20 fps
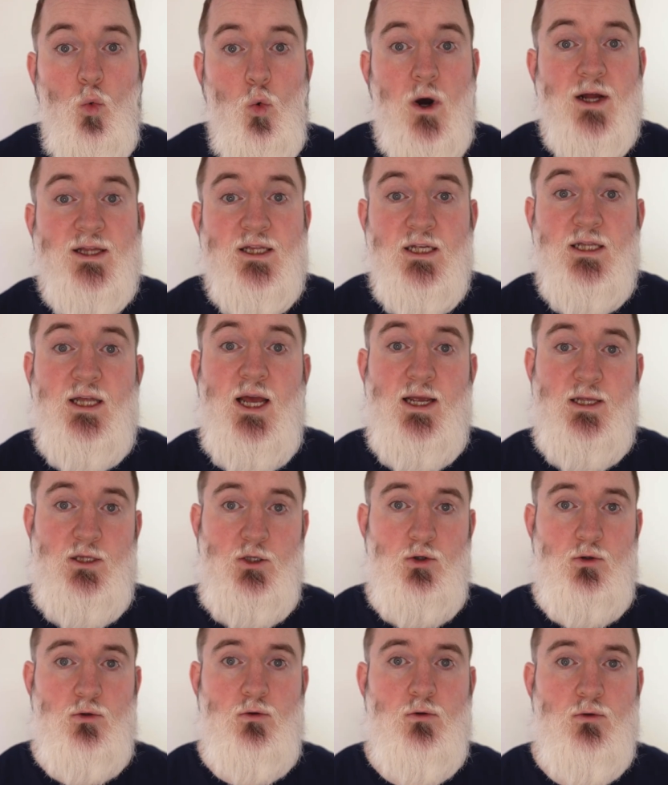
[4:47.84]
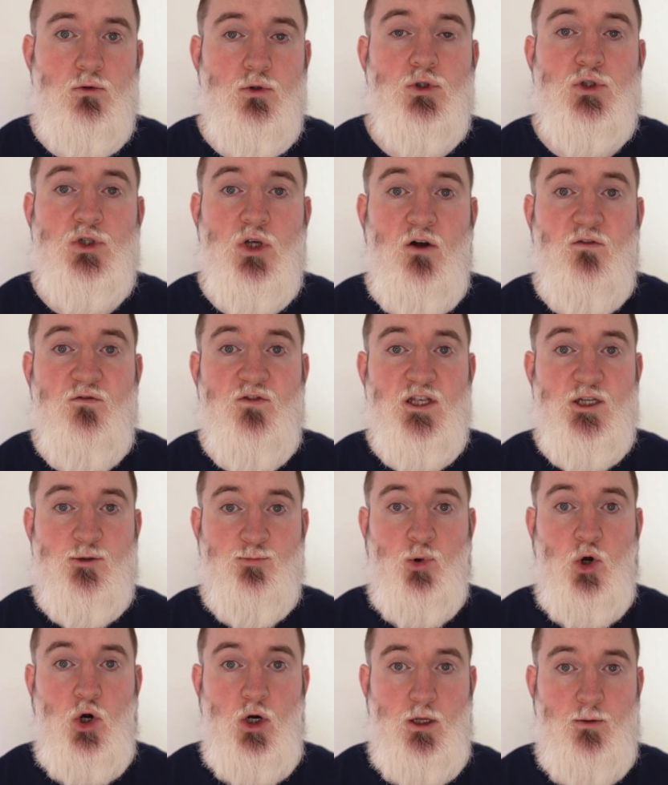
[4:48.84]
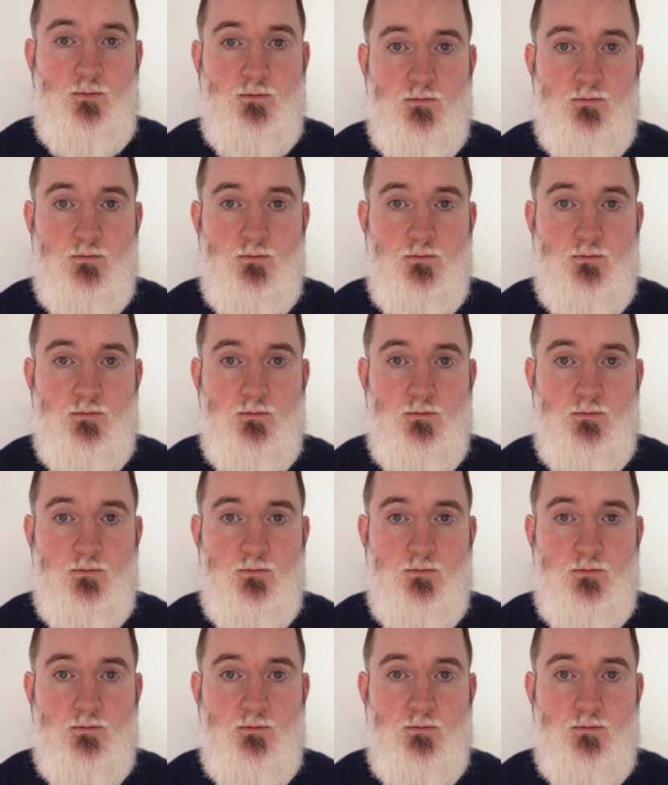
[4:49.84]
what did I do to solve this problem?